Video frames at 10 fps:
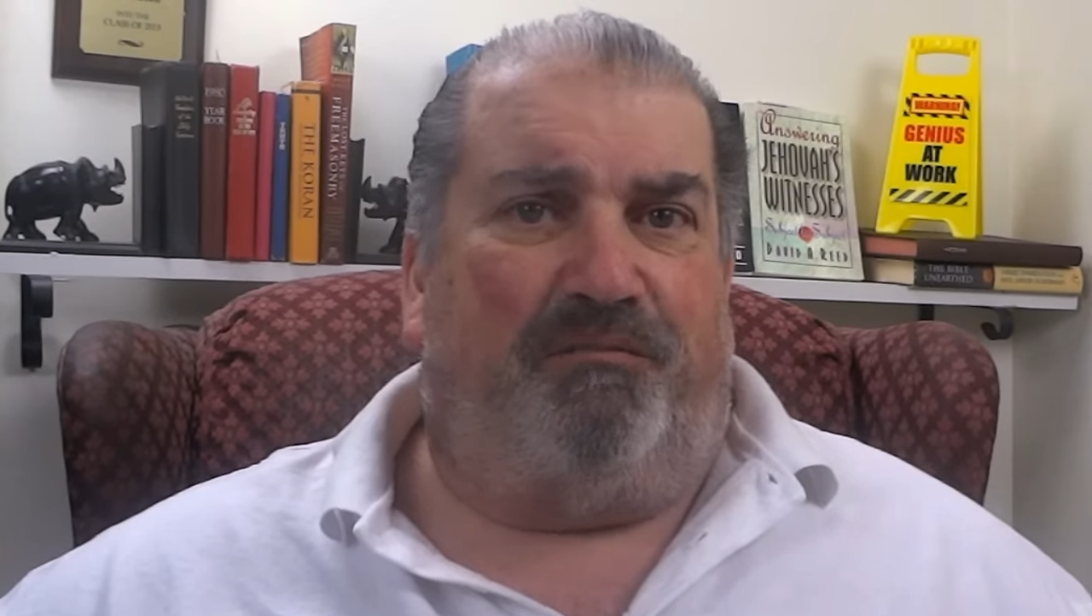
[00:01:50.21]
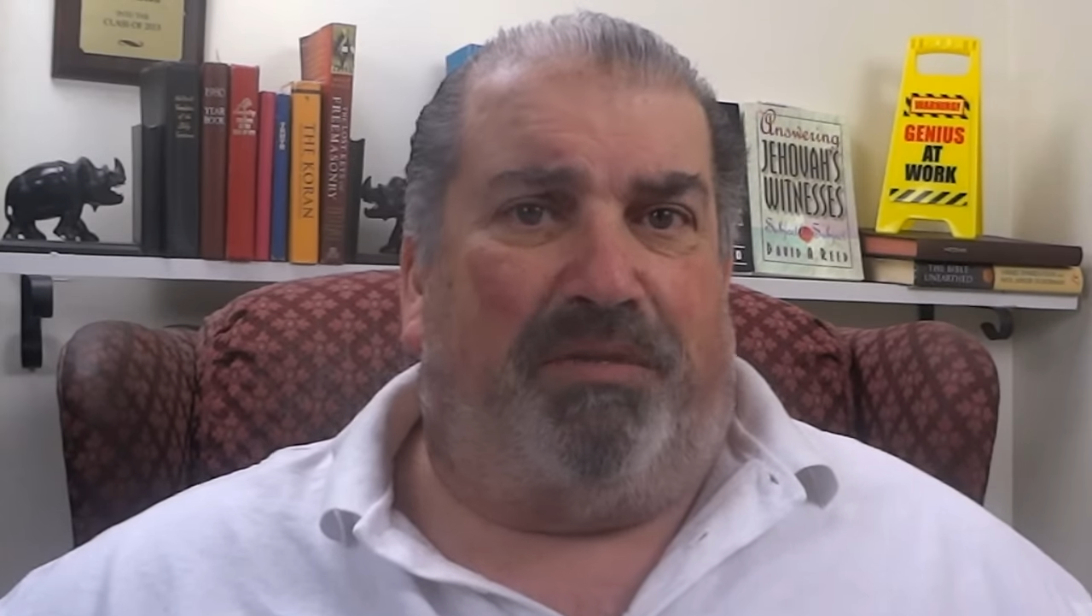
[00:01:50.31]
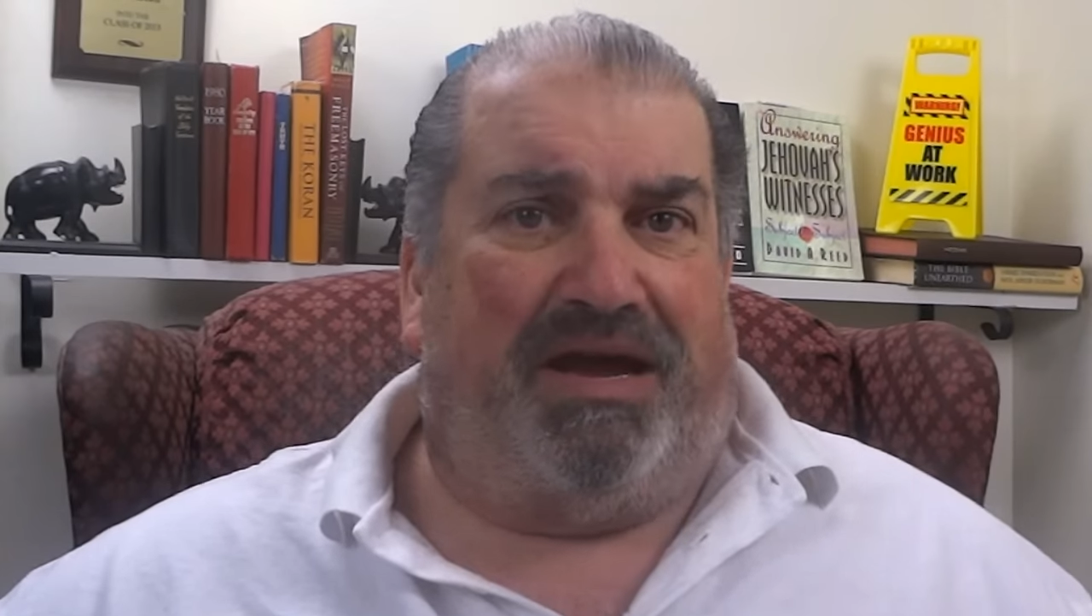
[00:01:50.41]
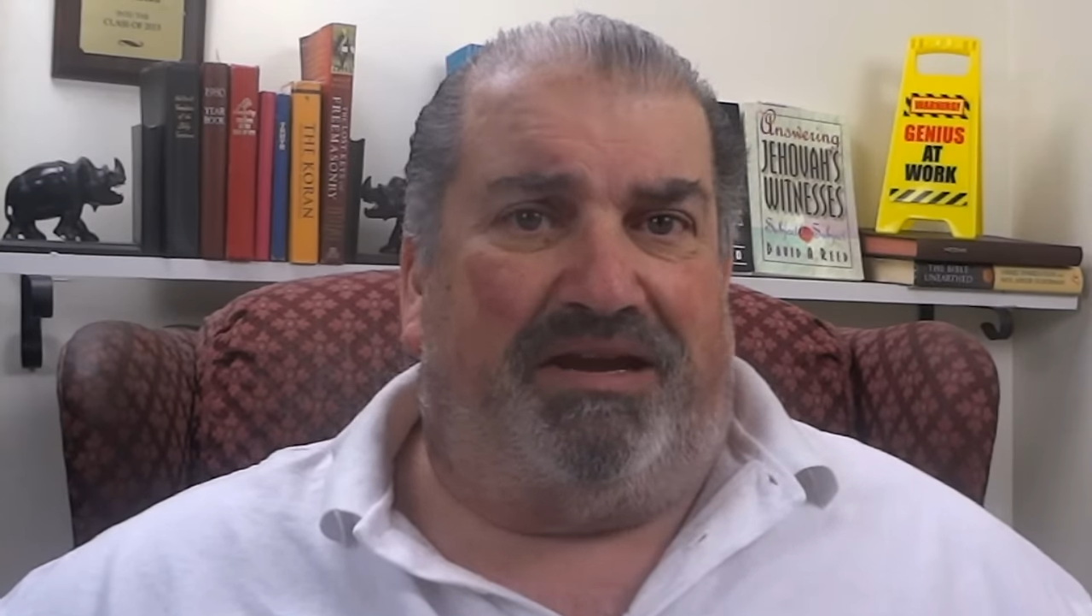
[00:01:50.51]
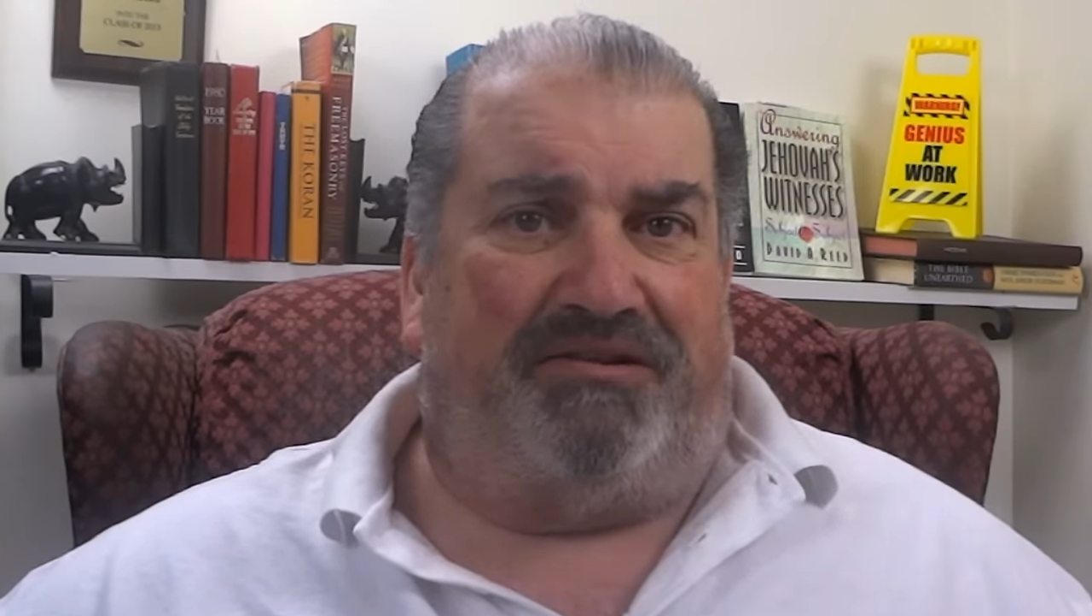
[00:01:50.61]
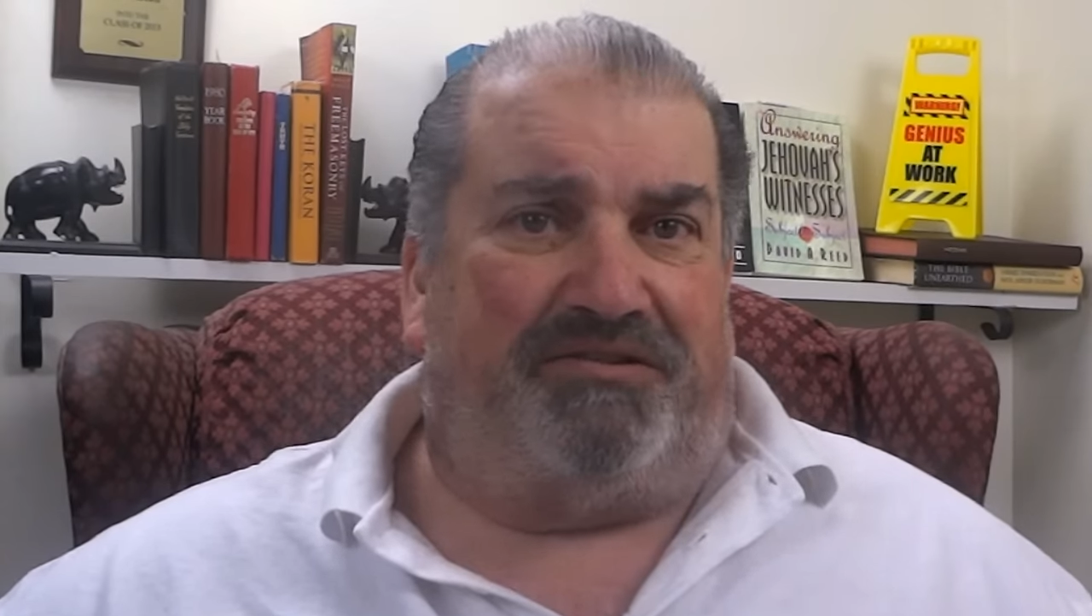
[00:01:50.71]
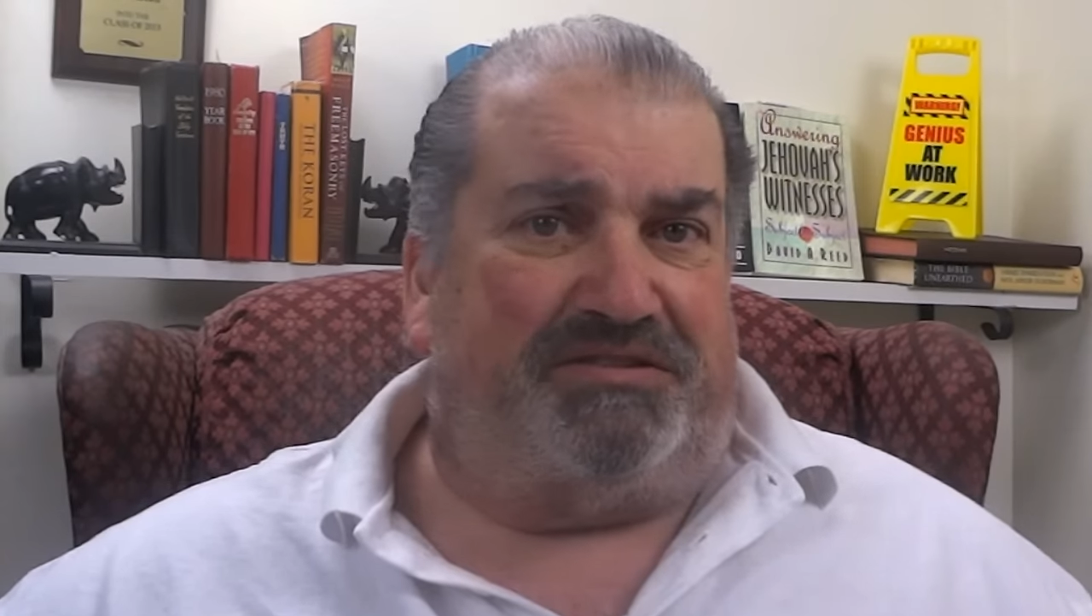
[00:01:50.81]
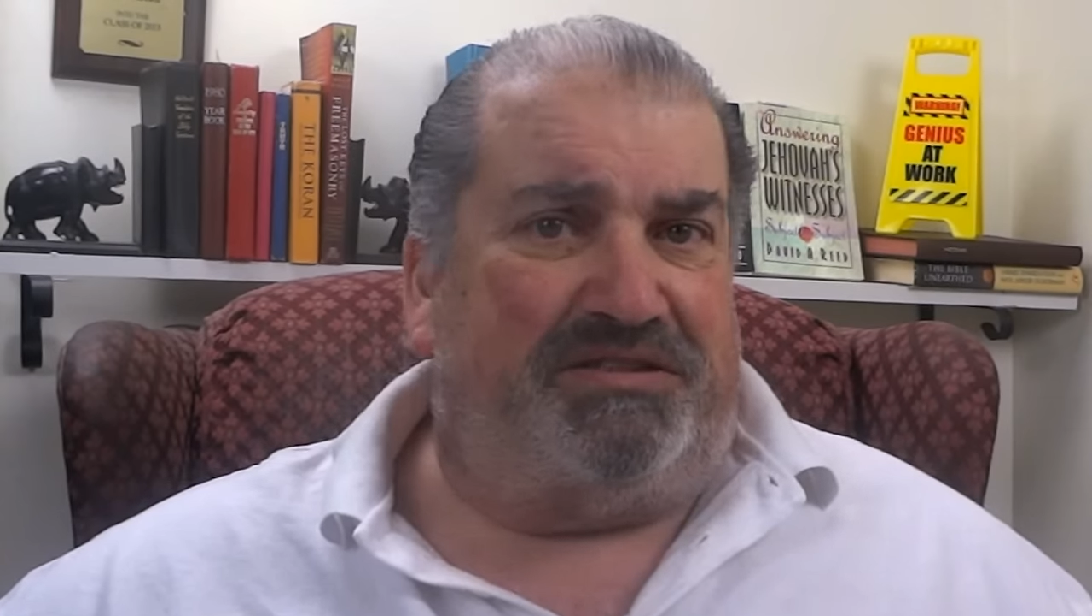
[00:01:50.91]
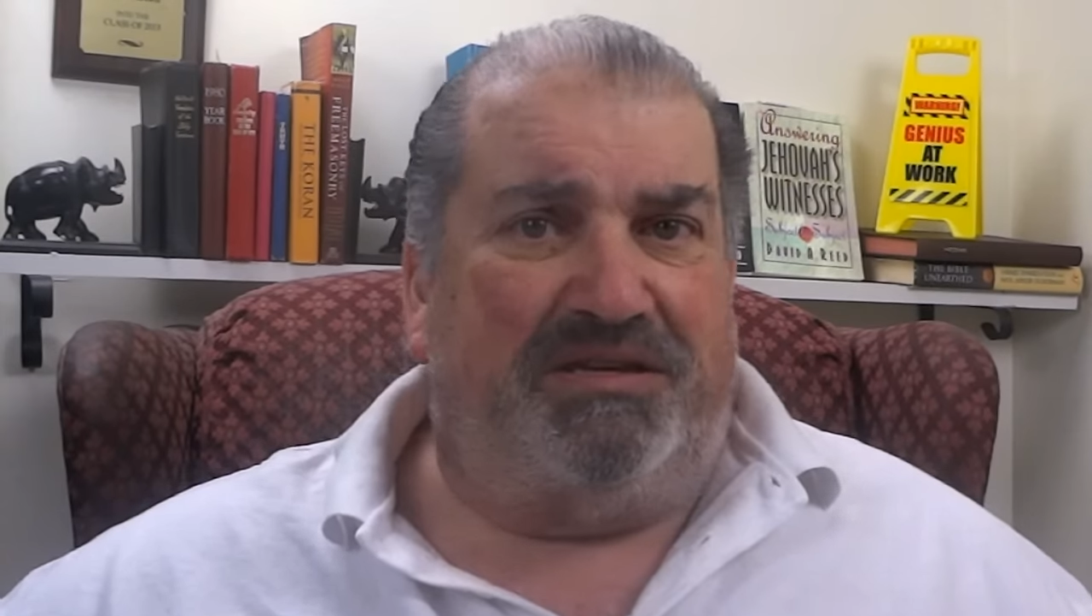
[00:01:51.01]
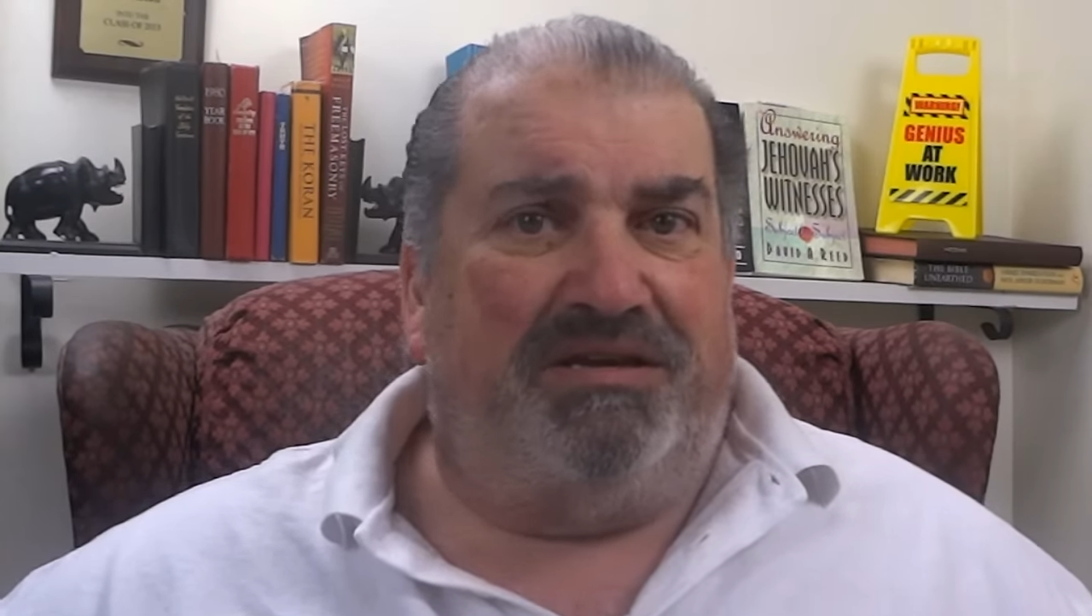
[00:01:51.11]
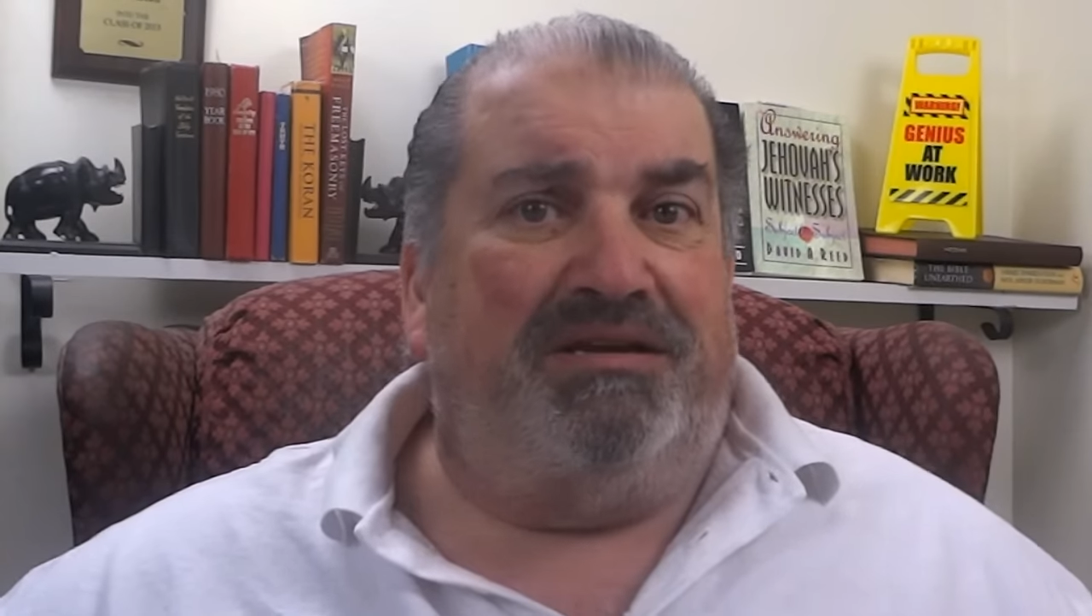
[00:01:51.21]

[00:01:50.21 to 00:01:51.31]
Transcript: minors